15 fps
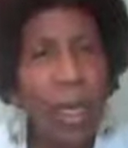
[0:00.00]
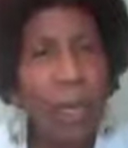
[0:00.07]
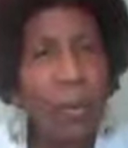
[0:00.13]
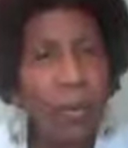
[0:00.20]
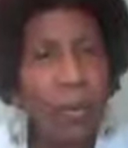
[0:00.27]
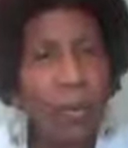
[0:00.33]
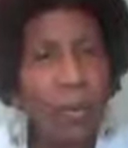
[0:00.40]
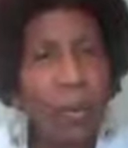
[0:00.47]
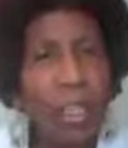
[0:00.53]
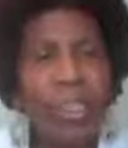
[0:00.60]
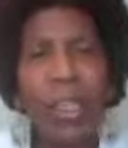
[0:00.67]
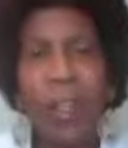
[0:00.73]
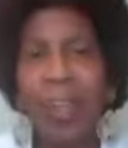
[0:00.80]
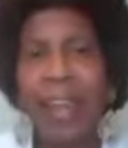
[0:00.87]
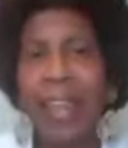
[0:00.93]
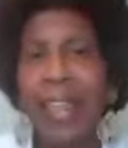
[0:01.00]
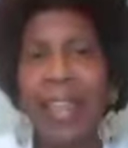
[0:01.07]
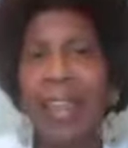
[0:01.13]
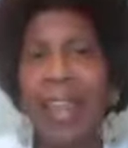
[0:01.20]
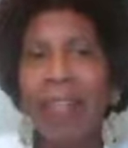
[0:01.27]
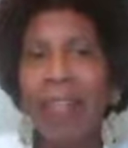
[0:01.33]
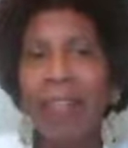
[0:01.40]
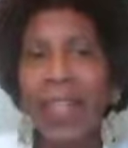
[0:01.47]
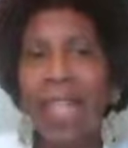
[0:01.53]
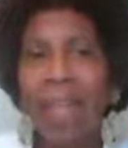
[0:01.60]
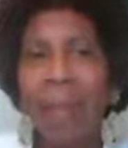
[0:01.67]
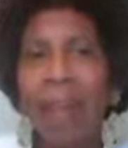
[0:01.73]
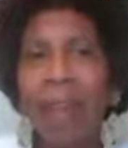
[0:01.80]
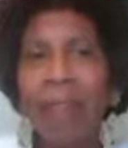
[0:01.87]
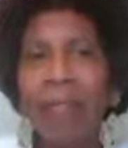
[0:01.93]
a friendship, they didn't have the same kind